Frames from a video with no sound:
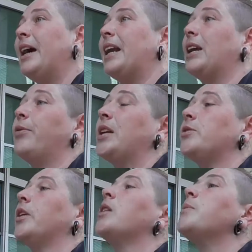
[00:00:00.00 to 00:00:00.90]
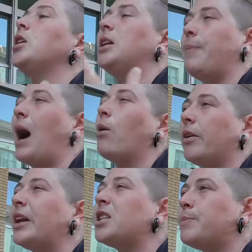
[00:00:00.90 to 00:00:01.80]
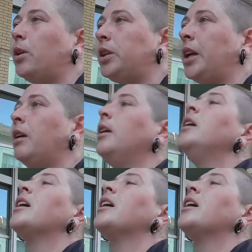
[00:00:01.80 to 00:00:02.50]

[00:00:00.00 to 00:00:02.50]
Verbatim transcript: and I give thanks for the community power that is building.